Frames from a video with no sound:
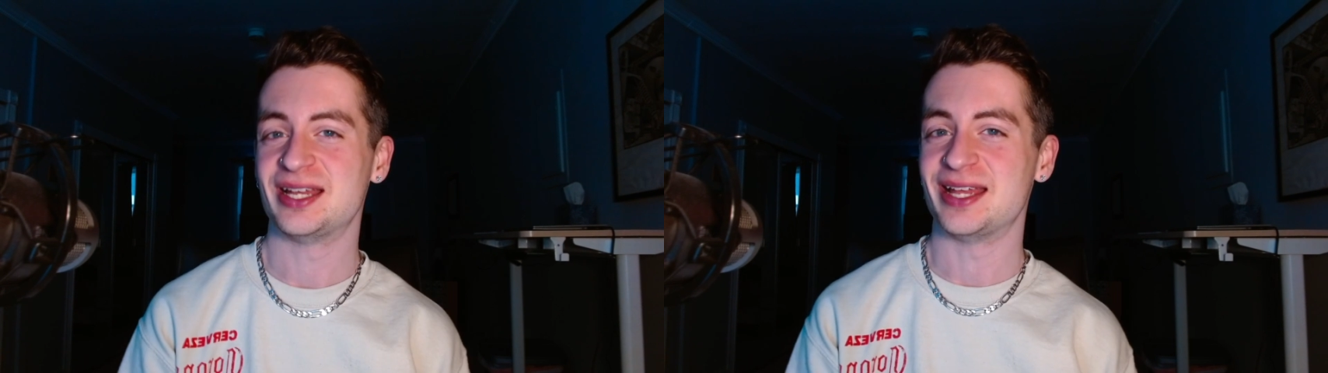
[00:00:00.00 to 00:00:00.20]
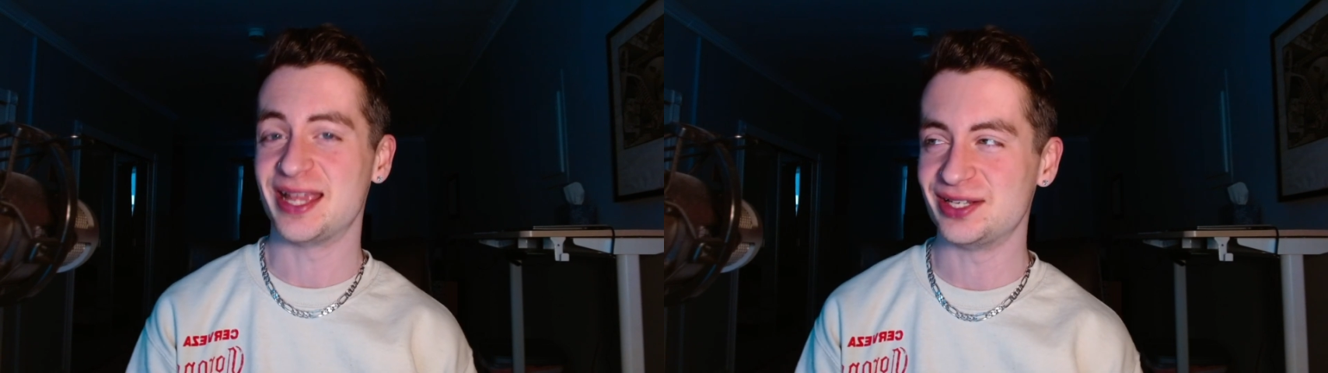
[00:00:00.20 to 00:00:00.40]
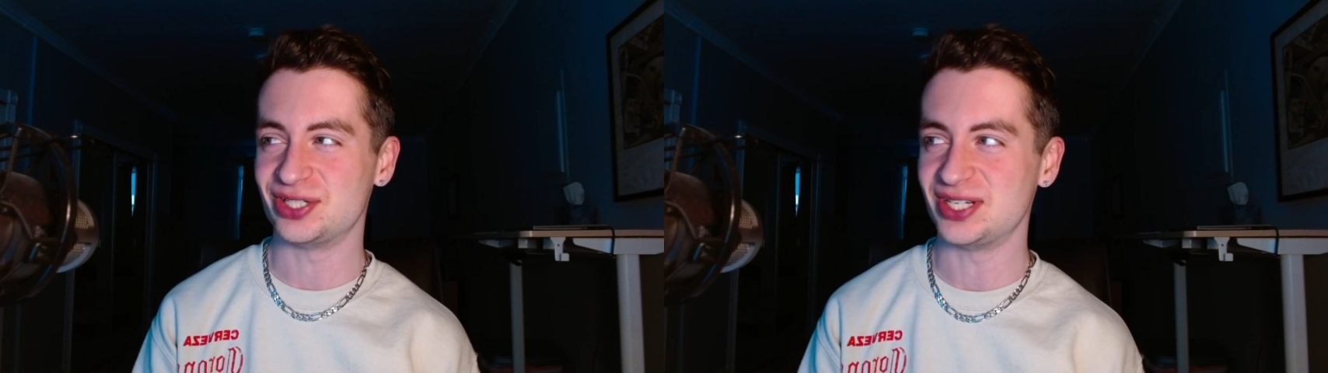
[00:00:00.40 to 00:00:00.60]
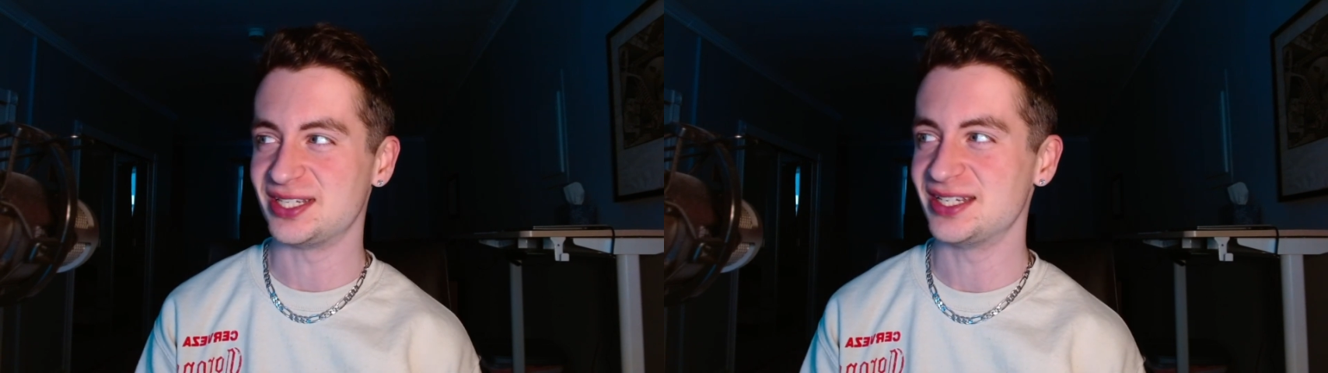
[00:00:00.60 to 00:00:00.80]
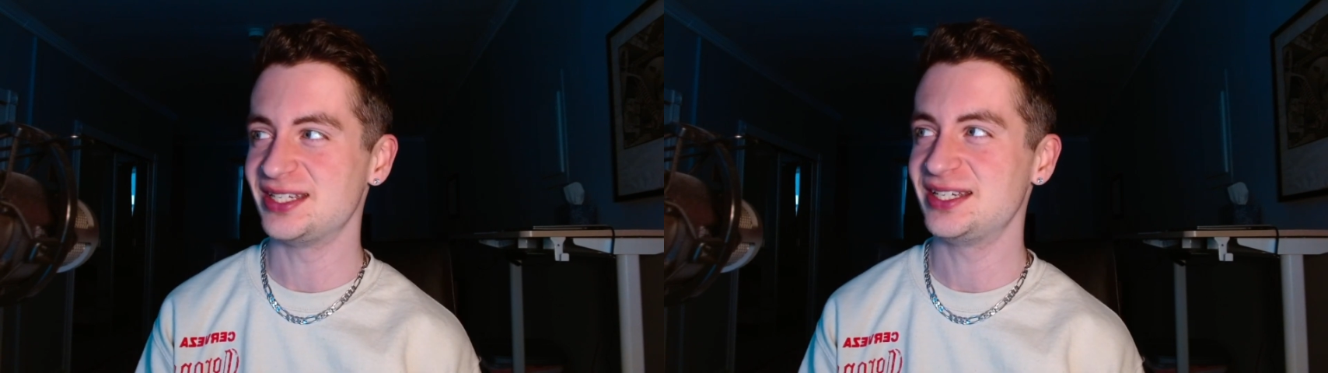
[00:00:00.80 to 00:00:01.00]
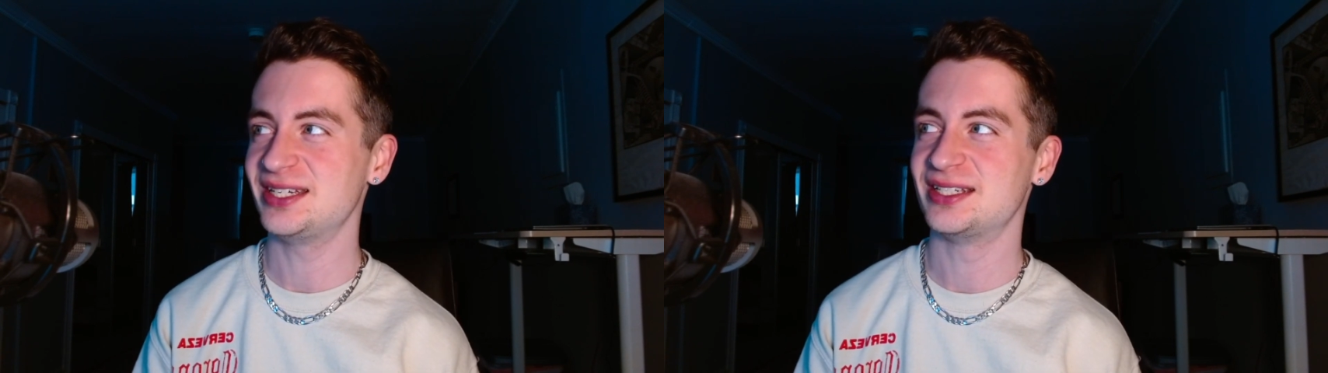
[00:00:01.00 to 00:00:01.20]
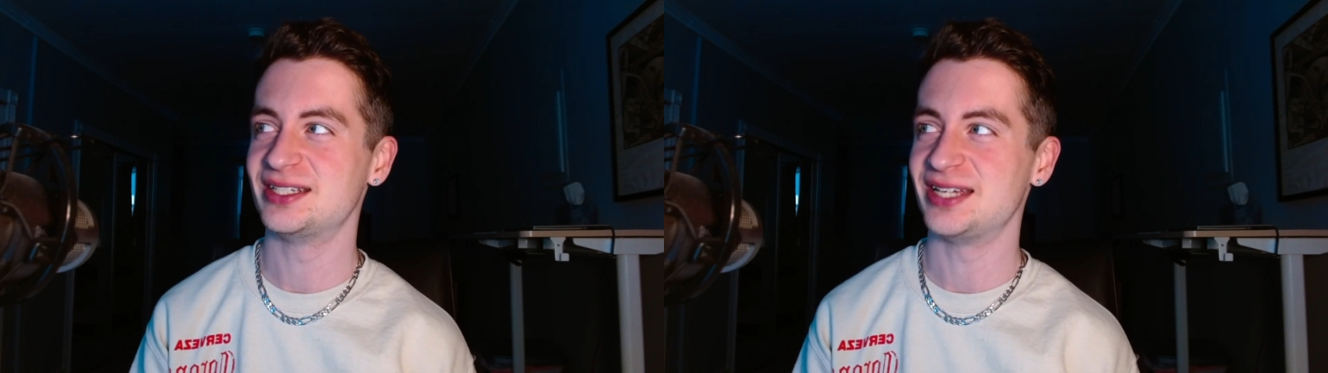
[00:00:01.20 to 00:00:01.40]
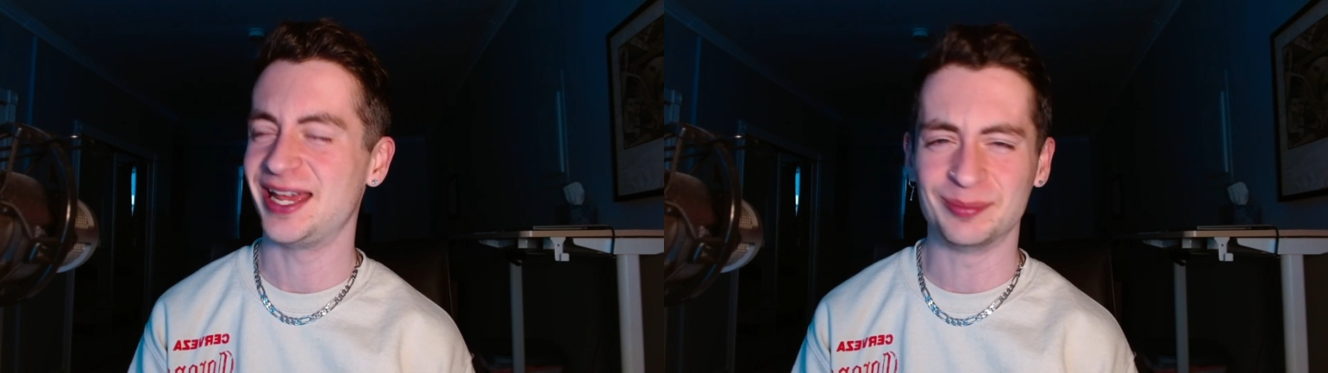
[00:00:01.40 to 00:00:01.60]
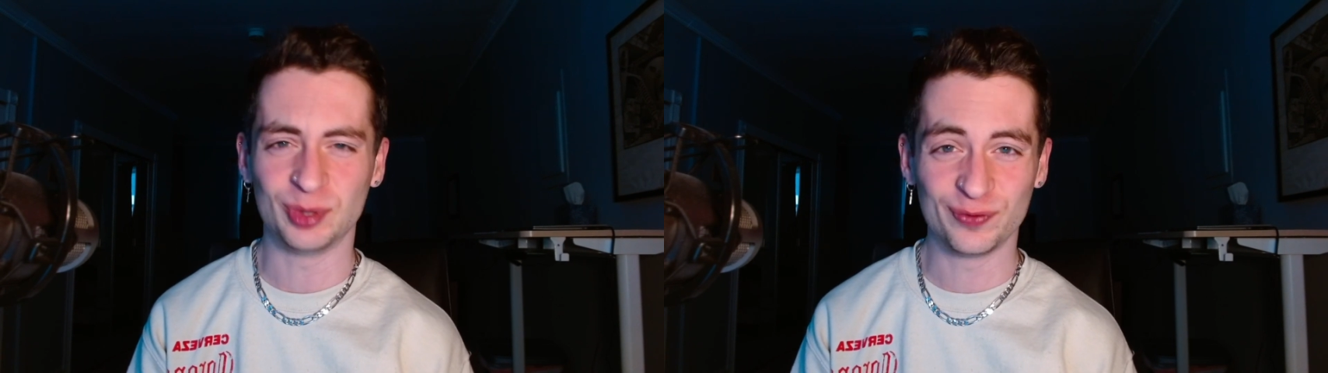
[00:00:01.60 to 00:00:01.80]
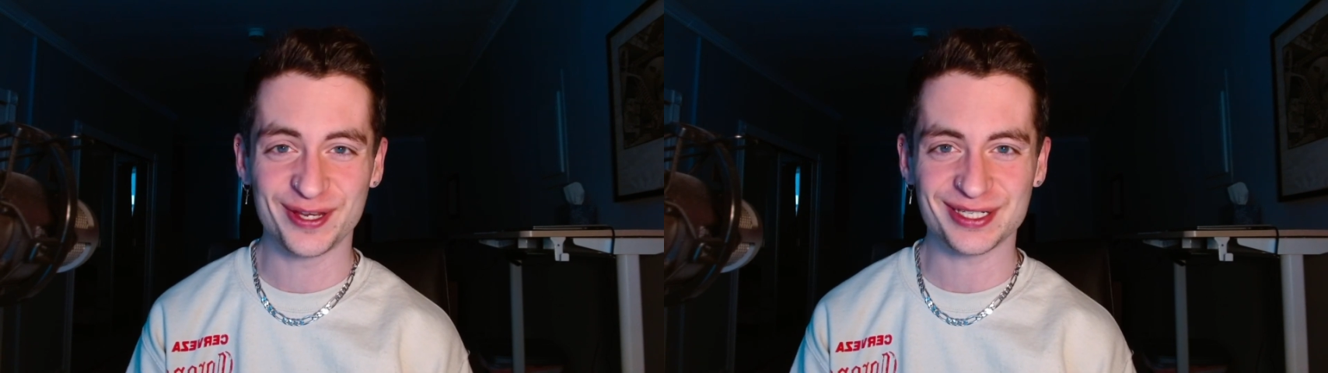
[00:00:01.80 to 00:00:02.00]
and GT and the
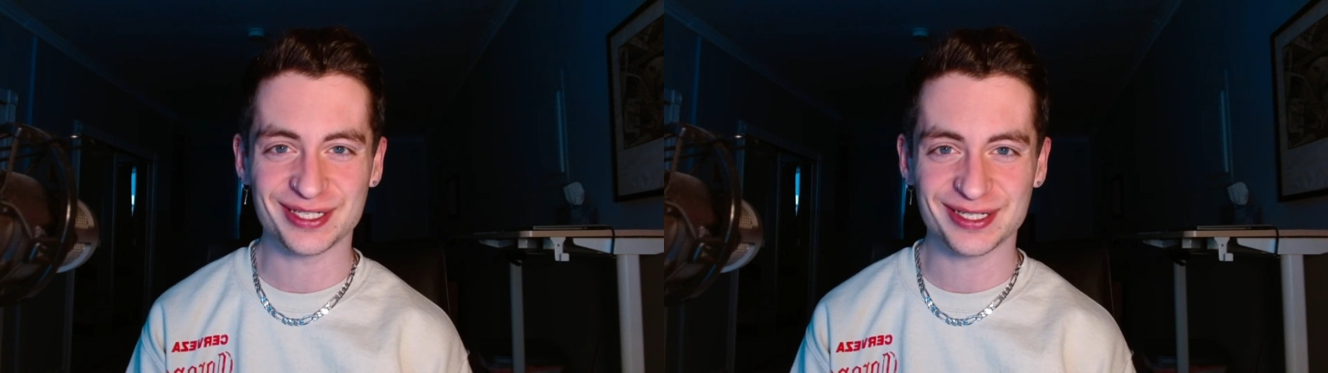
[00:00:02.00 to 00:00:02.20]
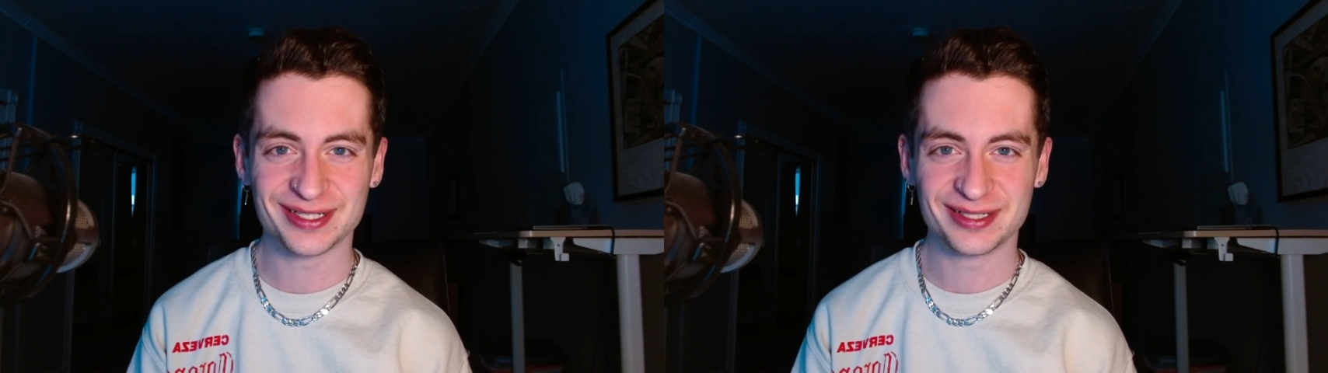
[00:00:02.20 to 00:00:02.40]
movies,